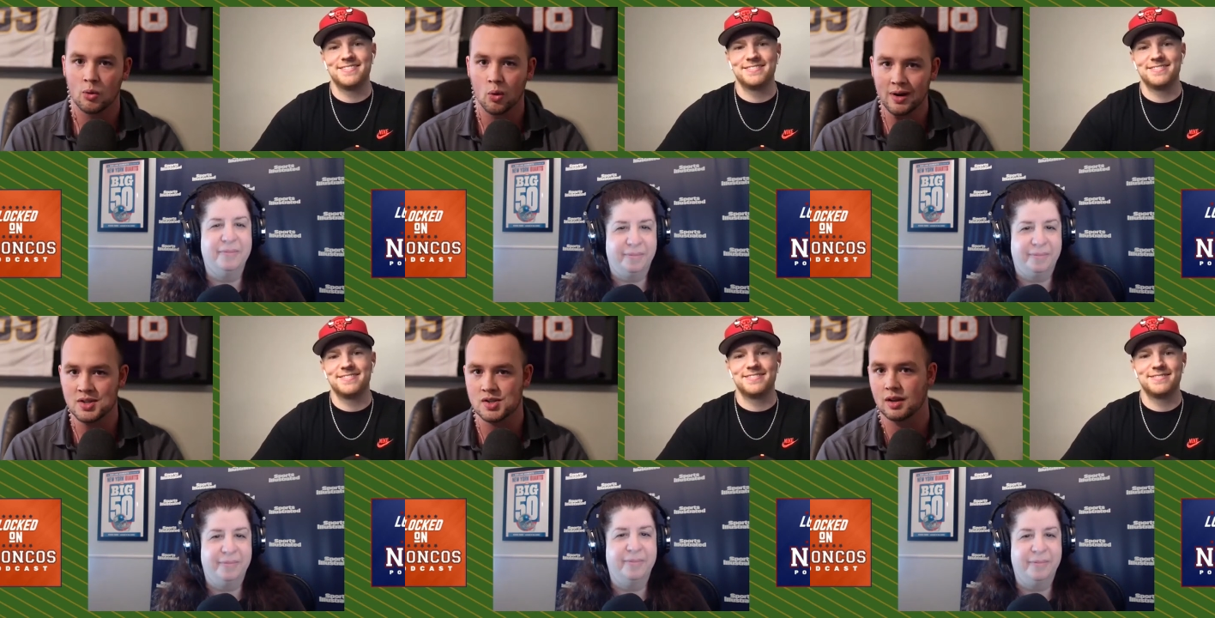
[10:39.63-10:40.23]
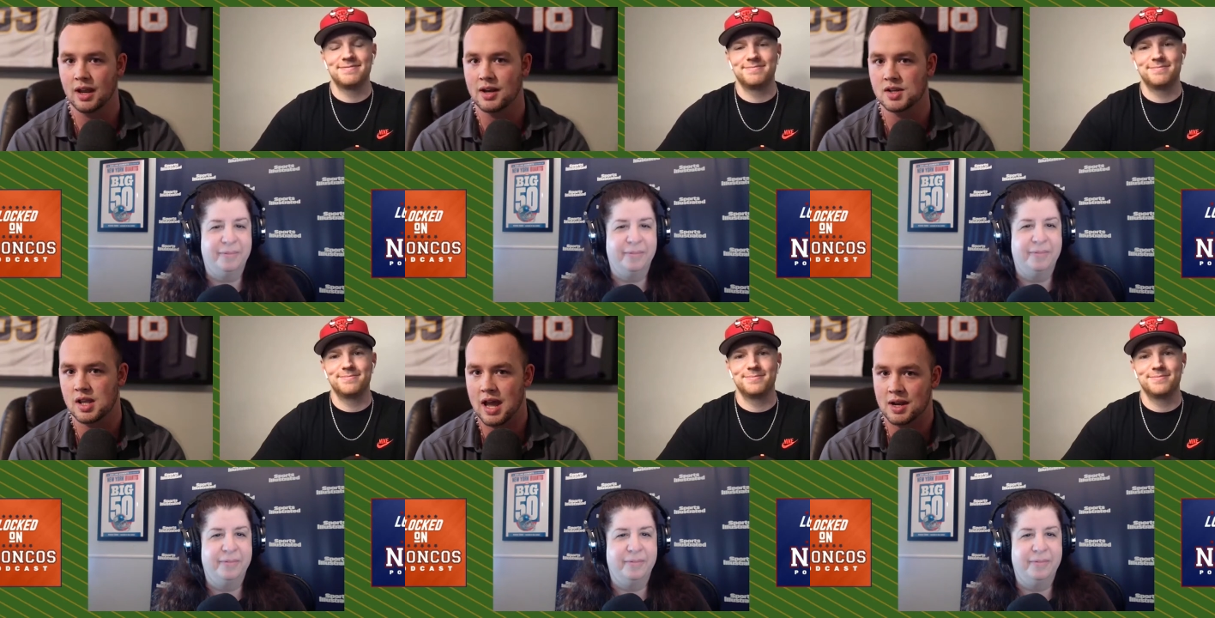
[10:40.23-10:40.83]
Speaker 1: what is the
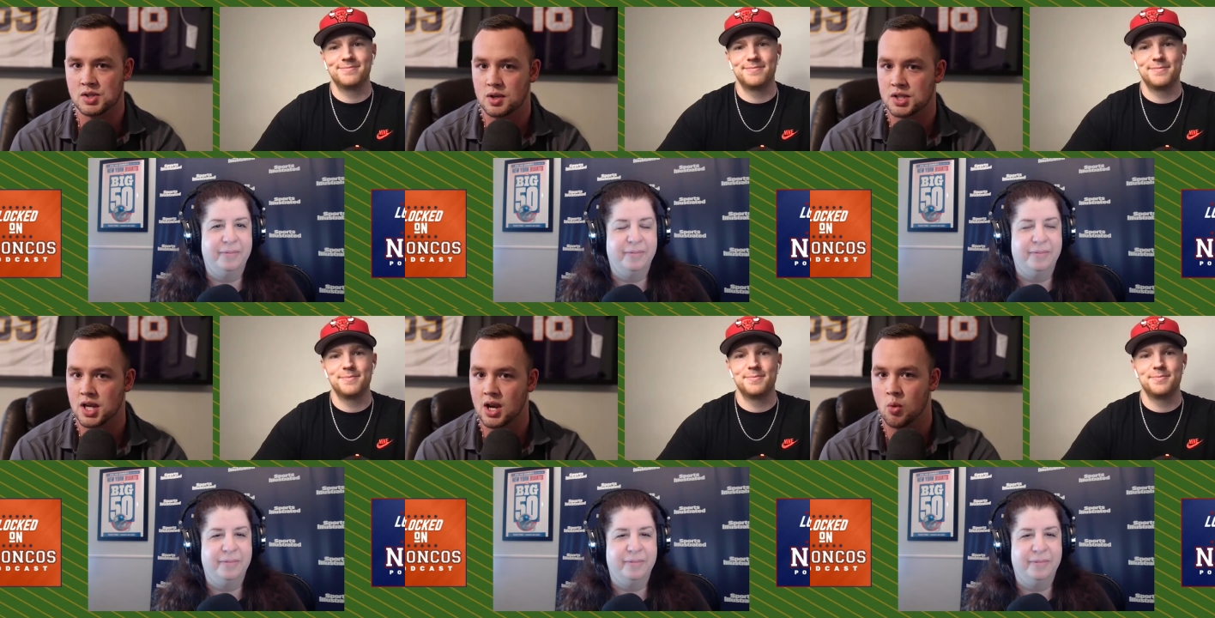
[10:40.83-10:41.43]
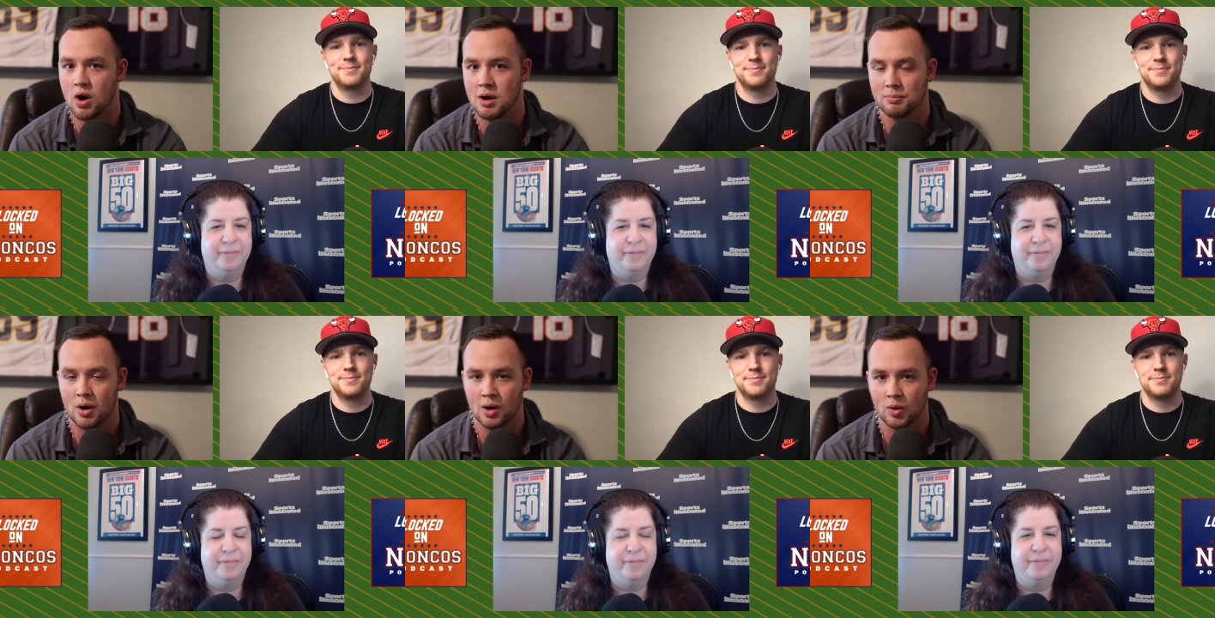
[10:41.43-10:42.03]
latest status on
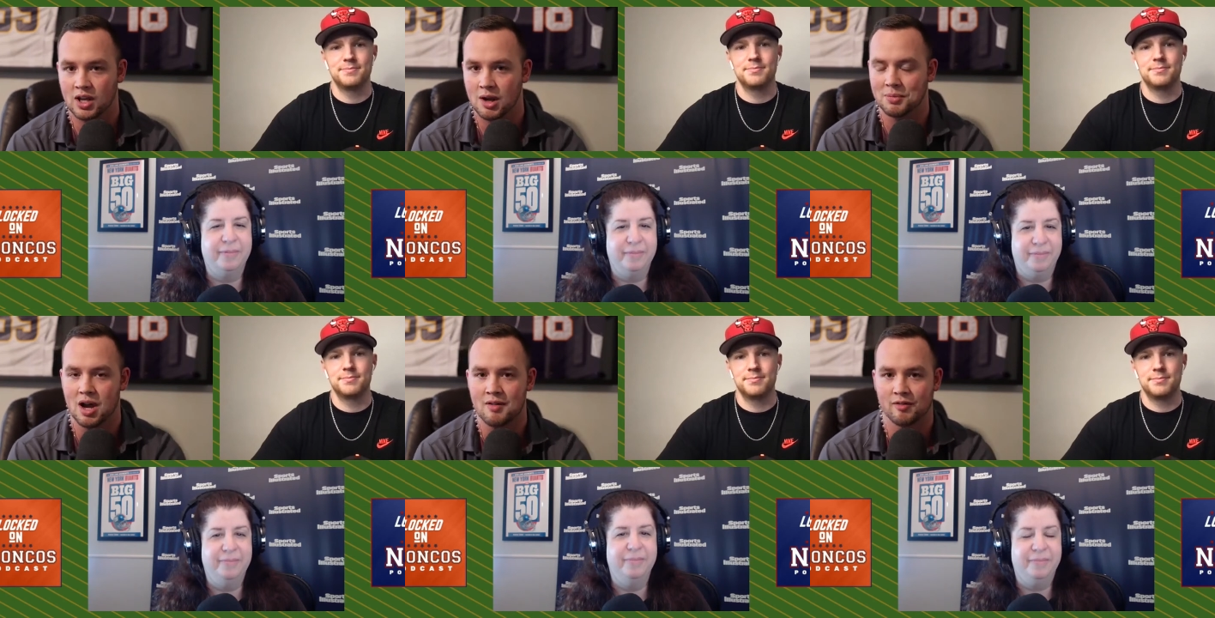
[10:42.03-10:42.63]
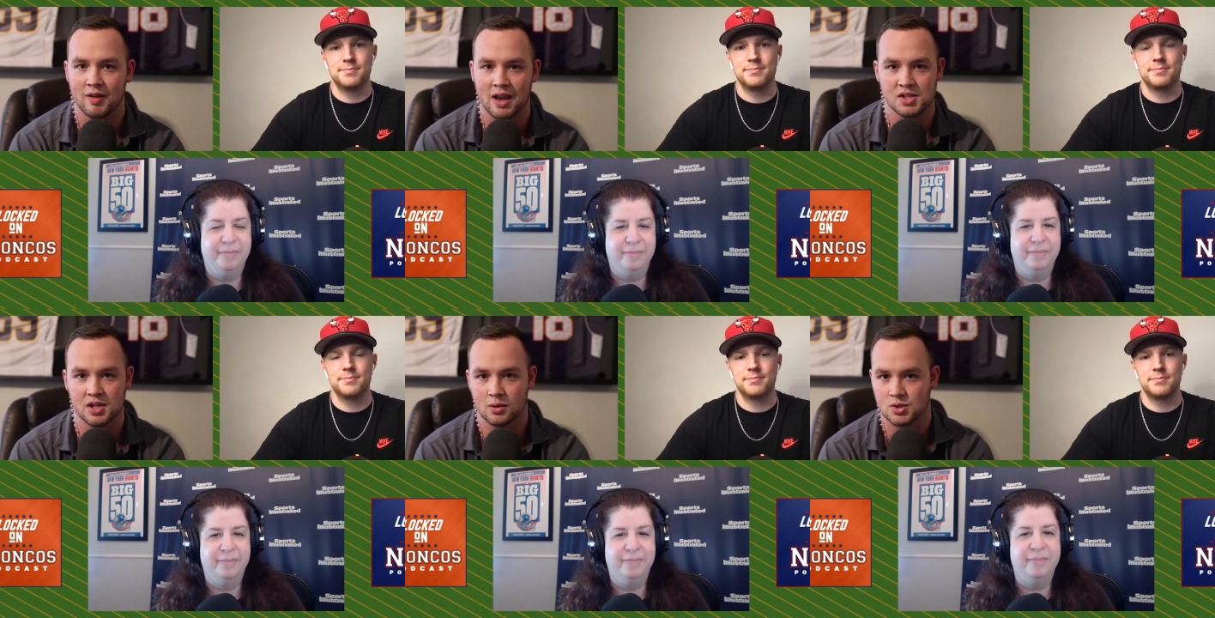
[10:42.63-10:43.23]
Saquon Barkley coming off of
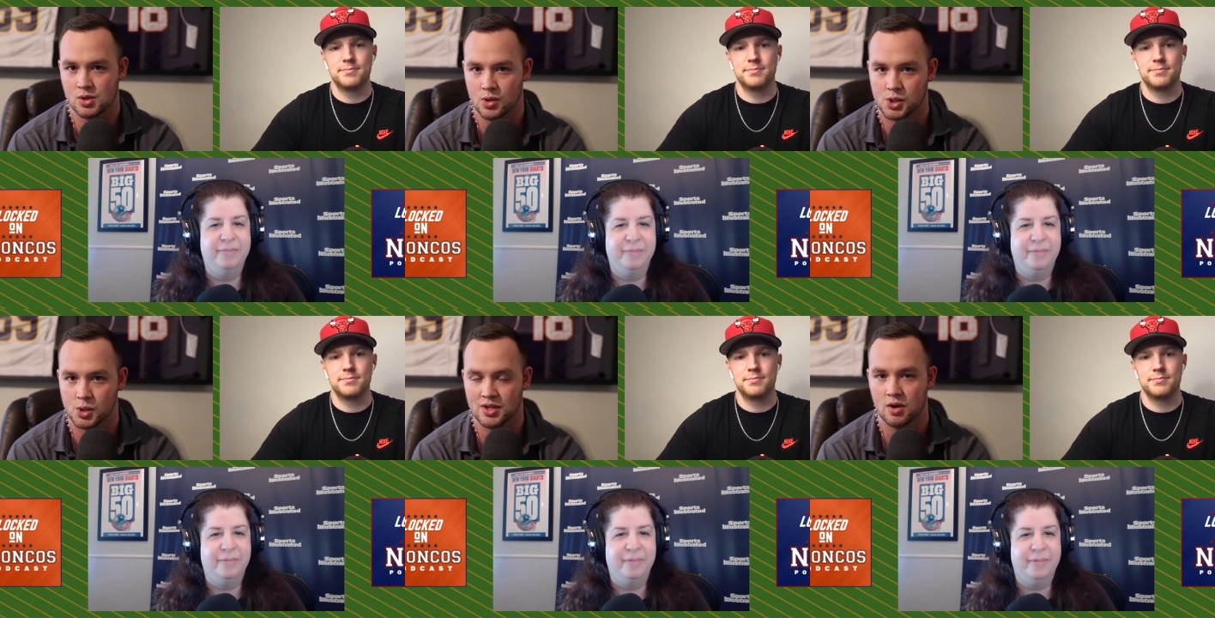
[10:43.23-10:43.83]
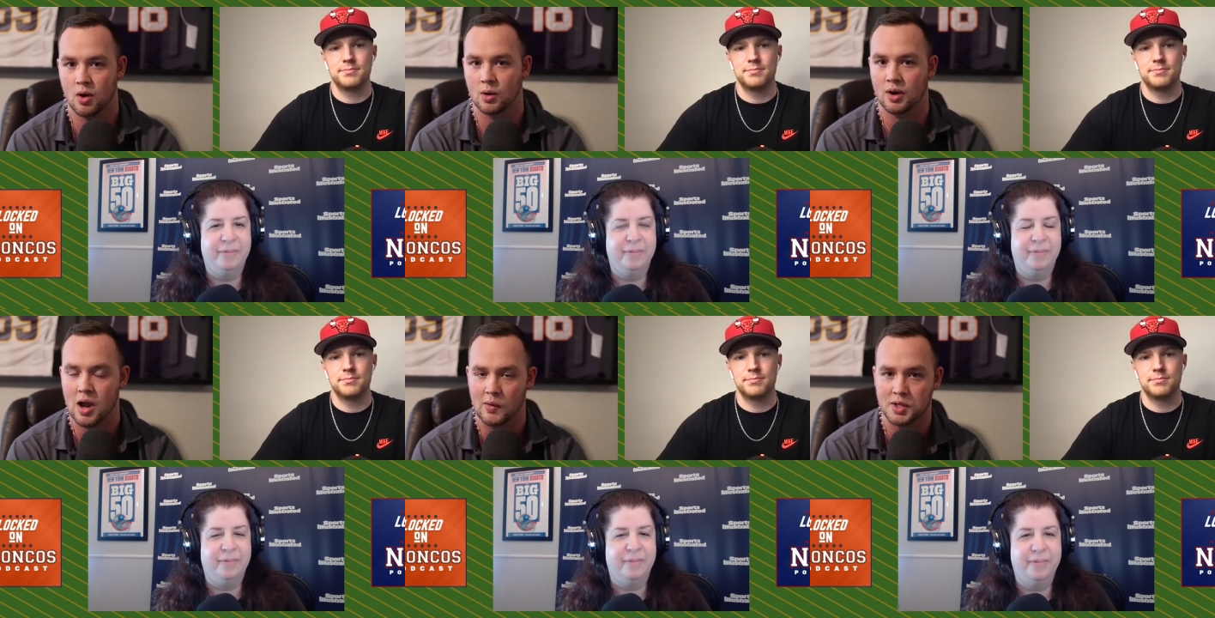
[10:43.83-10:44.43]
ACL surgery? To our
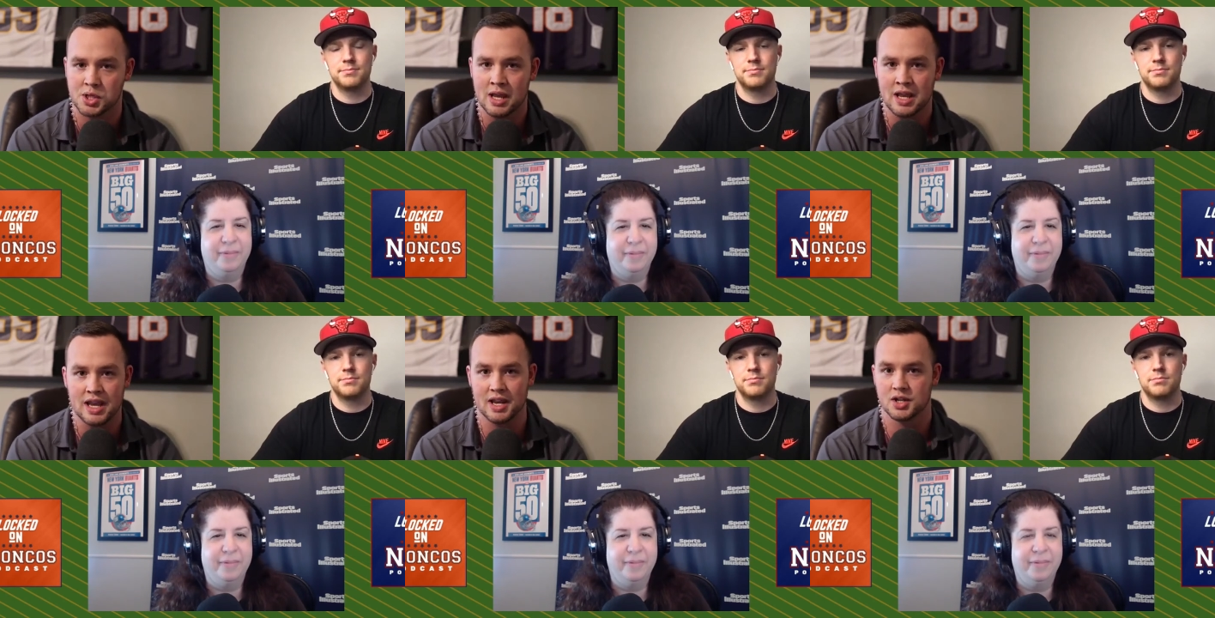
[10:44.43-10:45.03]
knowledge, he had